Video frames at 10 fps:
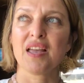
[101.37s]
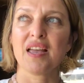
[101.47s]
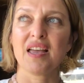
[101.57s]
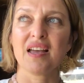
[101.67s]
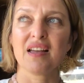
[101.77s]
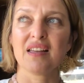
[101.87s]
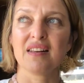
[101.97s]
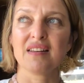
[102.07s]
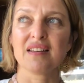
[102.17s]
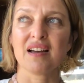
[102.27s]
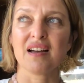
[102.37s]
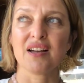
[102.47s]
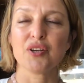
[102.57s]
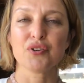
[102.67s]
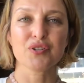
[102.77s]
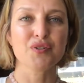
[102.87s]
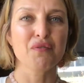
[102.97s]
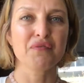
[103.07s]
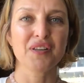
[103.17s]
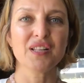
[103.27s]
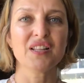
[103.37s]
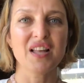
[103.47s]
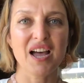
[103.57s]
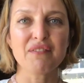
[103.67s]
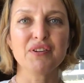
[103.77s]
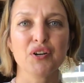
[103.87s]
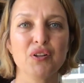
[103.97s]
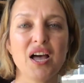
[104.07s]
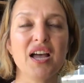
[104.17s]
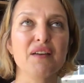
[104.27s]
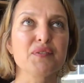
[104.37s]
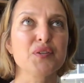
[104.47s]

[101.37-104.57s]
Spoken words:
and you just don't feel alive in your life.